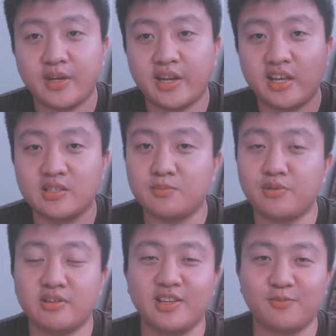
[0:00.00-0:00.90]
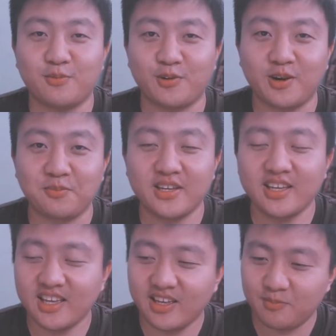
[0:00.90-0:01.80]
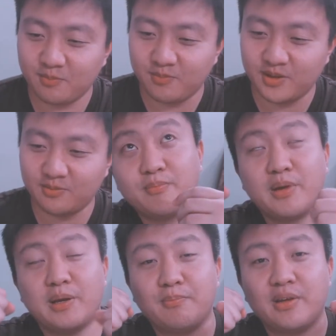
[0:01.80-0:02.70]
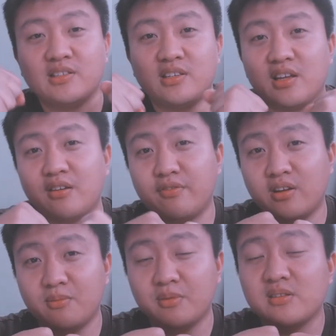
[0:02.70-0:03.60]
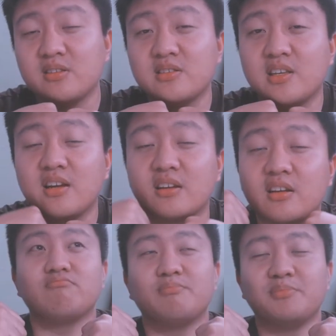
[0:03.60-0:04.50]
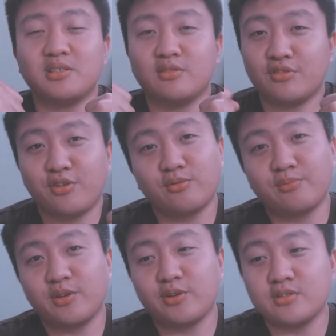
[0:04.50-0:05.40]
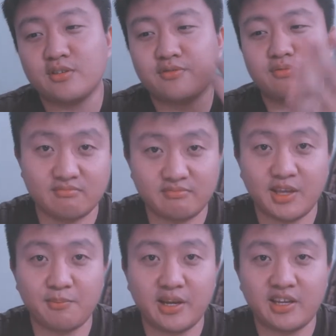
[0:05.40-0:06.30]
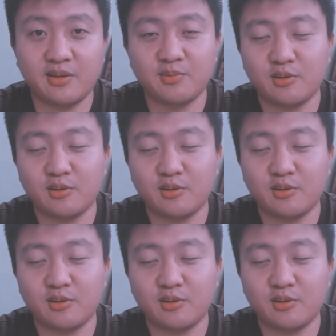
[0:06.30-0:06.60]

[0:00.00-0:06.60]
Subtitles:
an expert at programming, but my basic and fundamentals are a bit strong because of my game